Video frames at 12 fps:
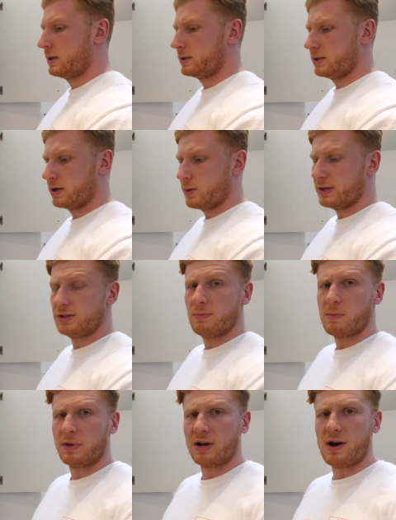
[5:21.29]
So the question,
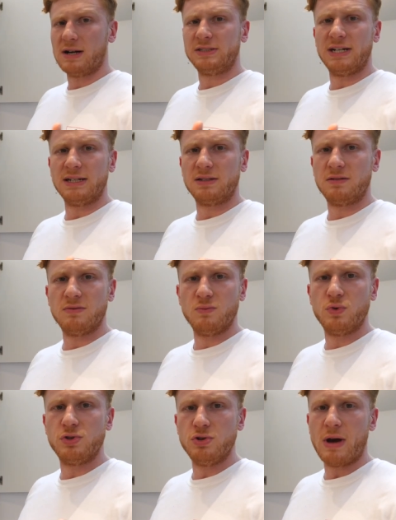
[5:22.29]
remember the guy said,
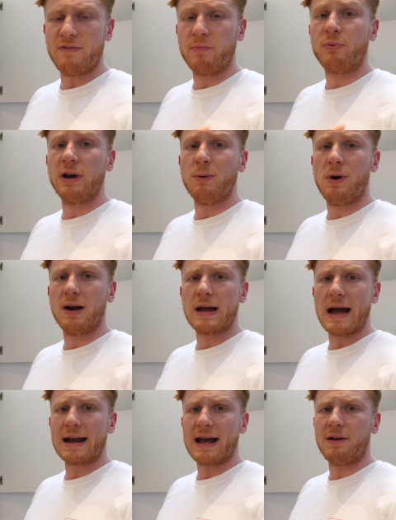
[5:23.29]
would you have a
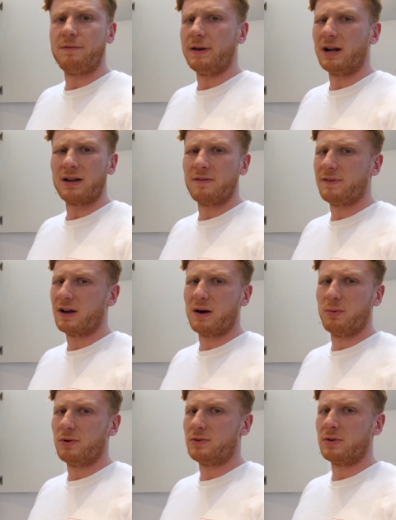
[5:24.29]
pre-workout caffeine? I don't think I
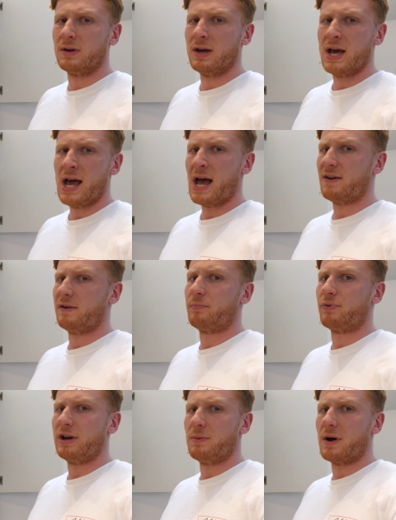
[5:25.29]
would have a
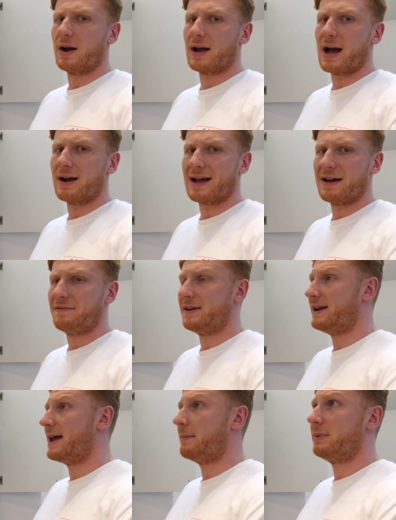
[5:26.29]
pre-workout
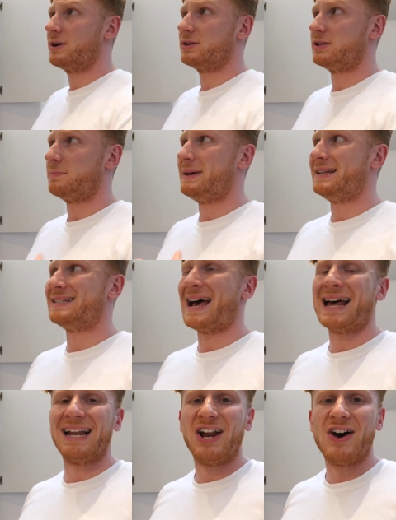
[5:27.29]
caffeine nap because of the beta
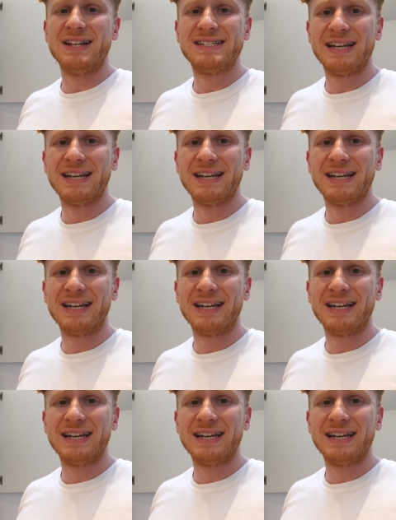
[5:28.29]
alanine